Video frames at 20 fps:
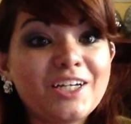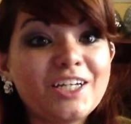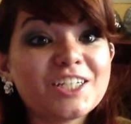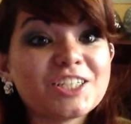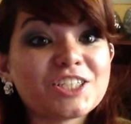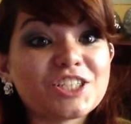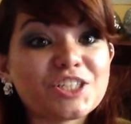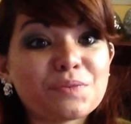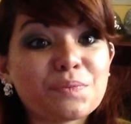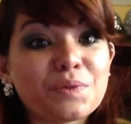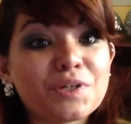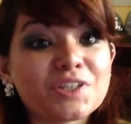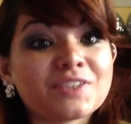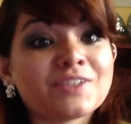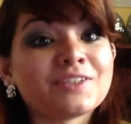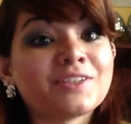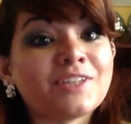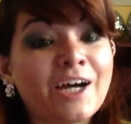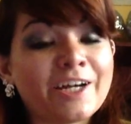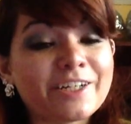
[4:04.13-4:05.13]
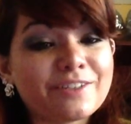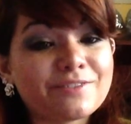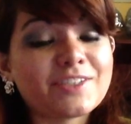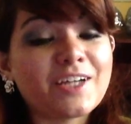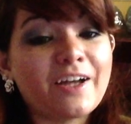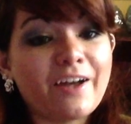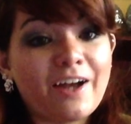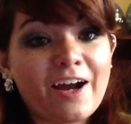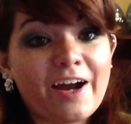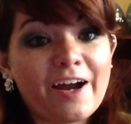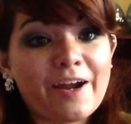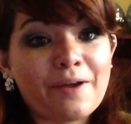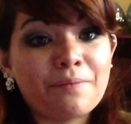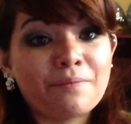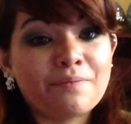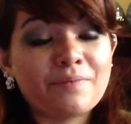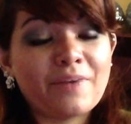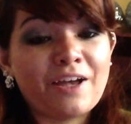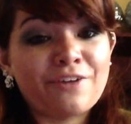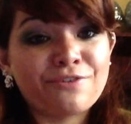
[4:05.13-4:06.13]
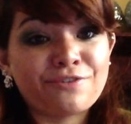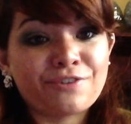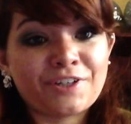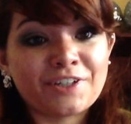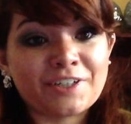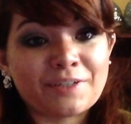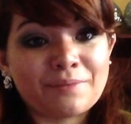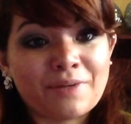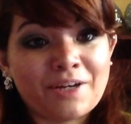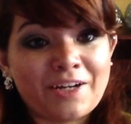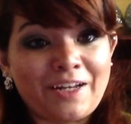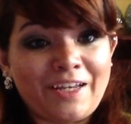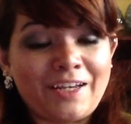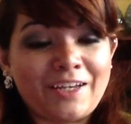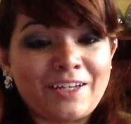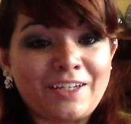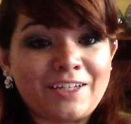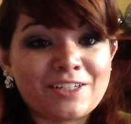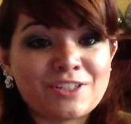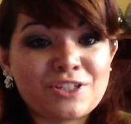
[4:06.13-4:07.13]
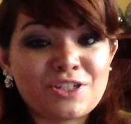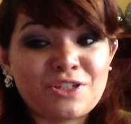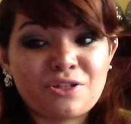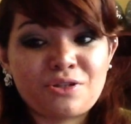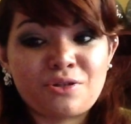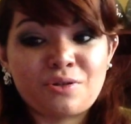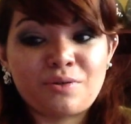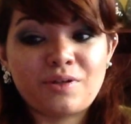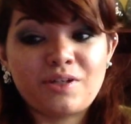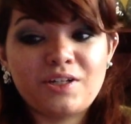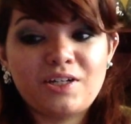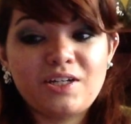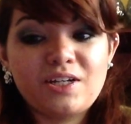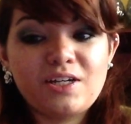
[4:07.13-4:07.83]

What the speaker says: she puts a lot of time, effort, and money into